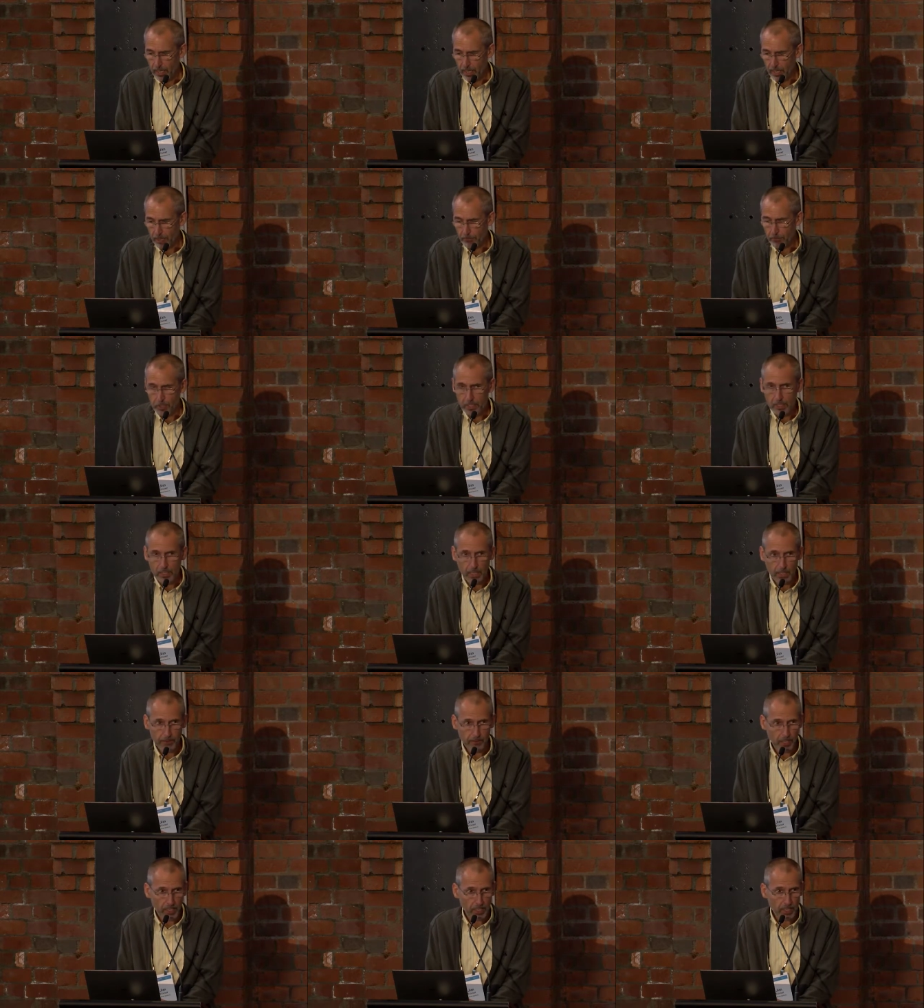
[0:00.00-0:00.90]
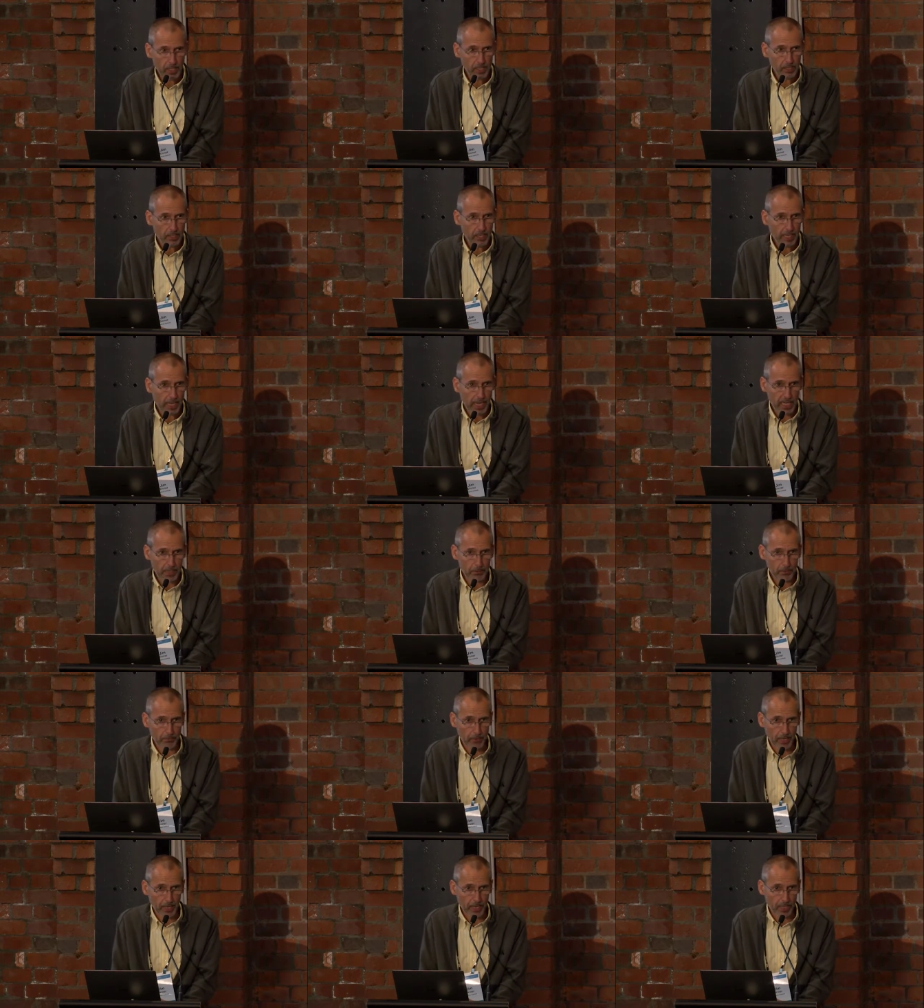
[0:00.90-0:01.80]
of receiving
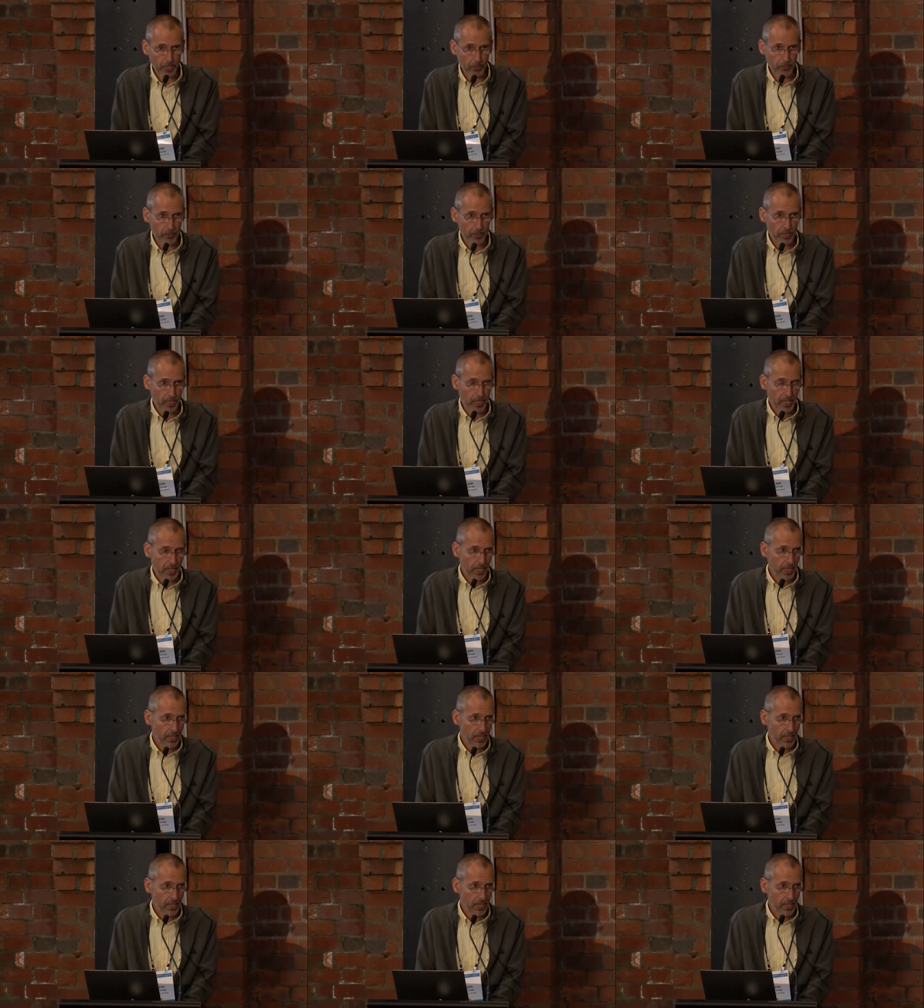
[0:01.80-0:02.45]
intangible values.